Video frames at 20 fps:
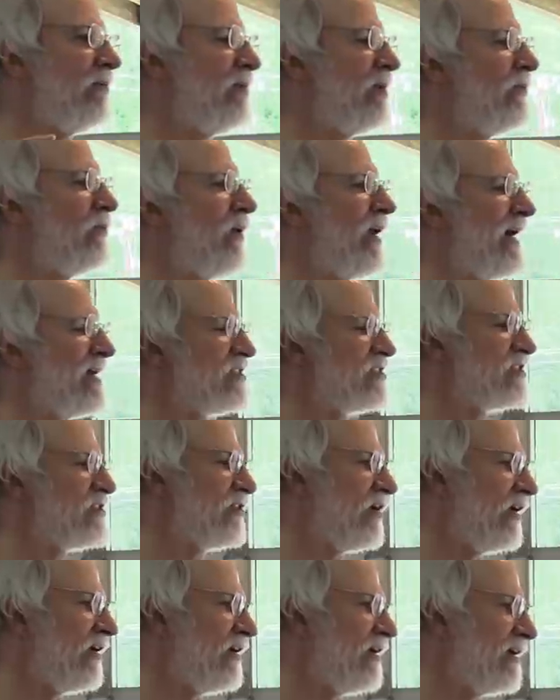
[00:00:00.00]
the Midwest
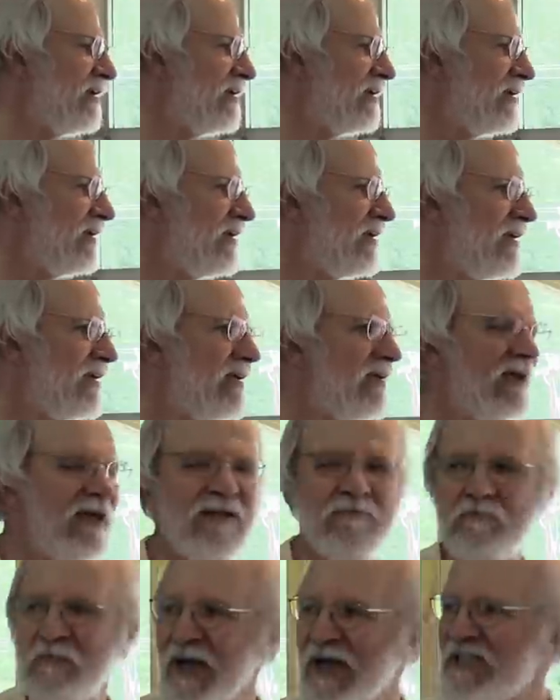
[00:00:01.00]
started it,
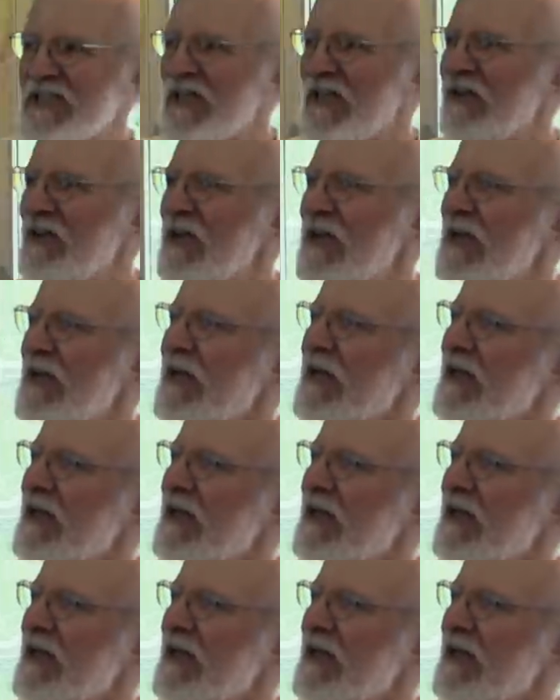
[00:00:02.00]
and basically